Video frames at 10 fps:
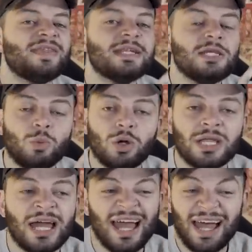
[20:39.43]
Then you
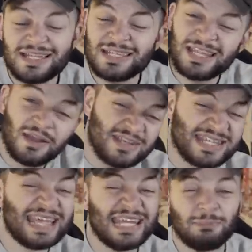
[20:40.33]
want another
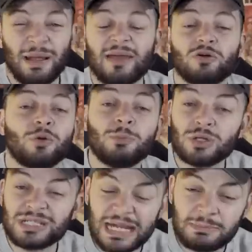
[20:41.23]
techie player or a
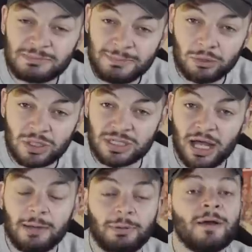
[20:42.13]
more James Milner
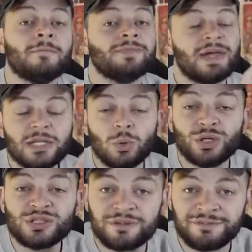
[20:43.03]
type. Then you
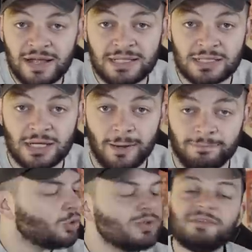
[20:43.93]
want a defender.
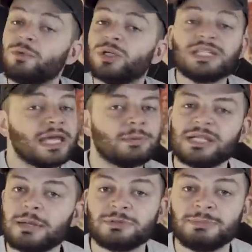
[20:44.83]
You never want a team with James